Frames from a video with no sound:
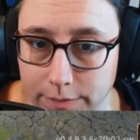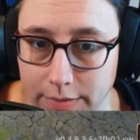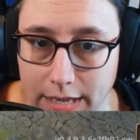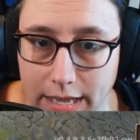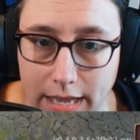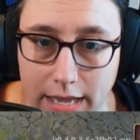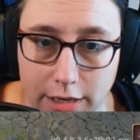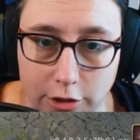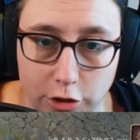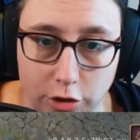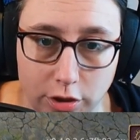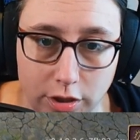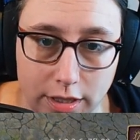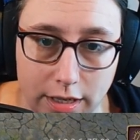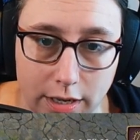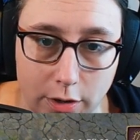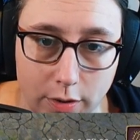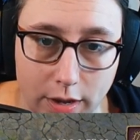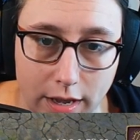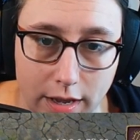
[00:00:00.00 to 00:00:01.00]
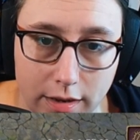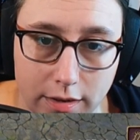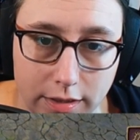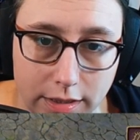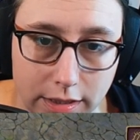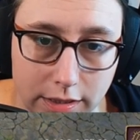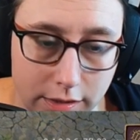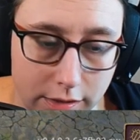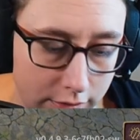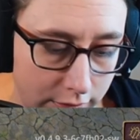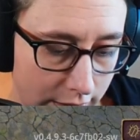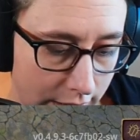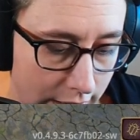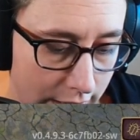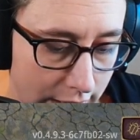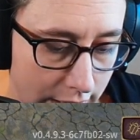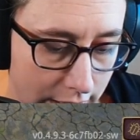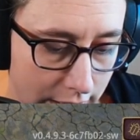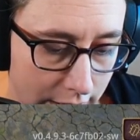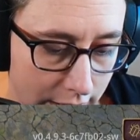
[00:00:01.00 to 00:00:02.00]
Actually, okay, let's delete
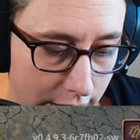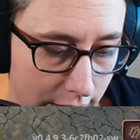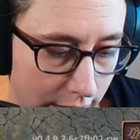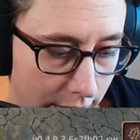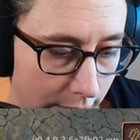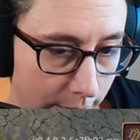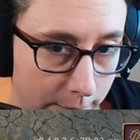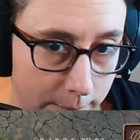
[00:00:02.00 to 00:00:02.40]
this.